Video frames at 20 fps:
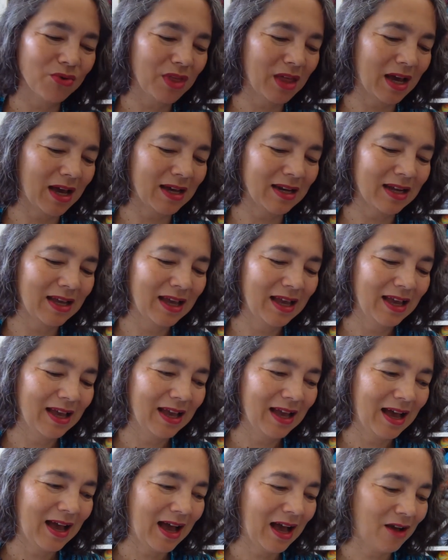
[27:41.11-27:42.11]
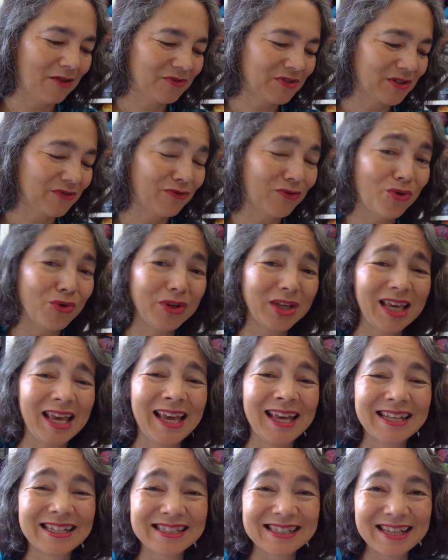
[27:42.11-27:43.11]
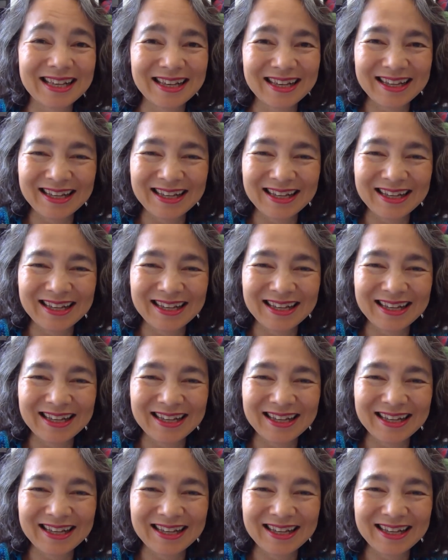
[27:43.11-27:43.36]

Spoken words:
that. After 4 years,